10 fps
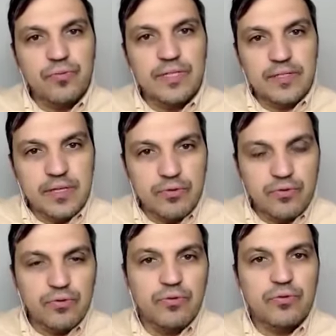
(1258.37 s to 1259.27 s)
let's say,
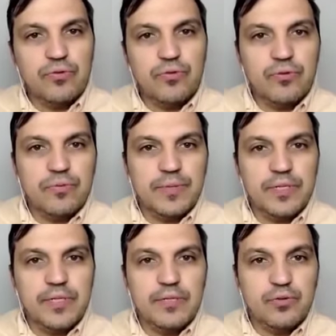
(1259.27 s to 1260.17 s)
to to
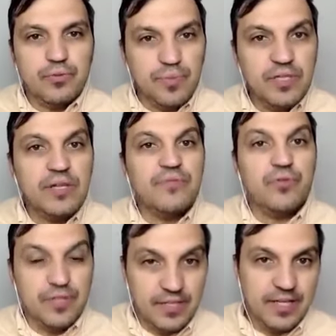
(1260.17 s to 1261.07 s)
uh, to be there
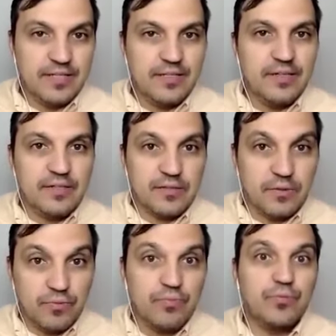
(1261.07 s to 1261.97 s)
for the next year.
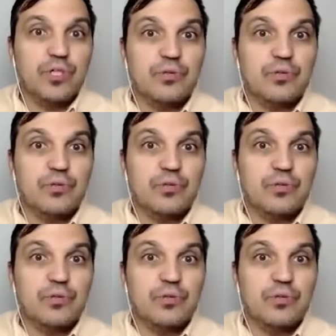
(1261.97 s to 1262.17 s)
So we